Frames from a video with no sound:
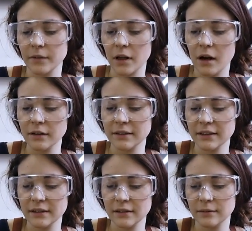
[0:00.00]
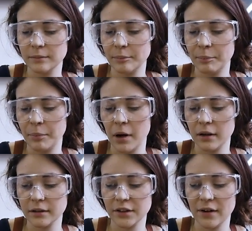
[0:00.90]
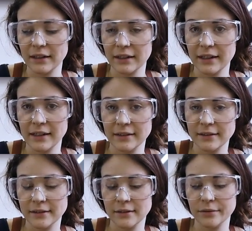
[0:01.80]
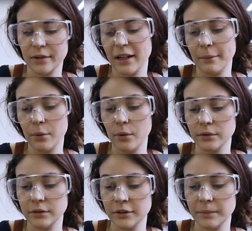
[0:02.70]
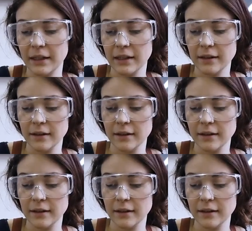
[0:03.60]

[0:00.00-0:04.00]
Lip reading: Casting the bark directly is really important to me.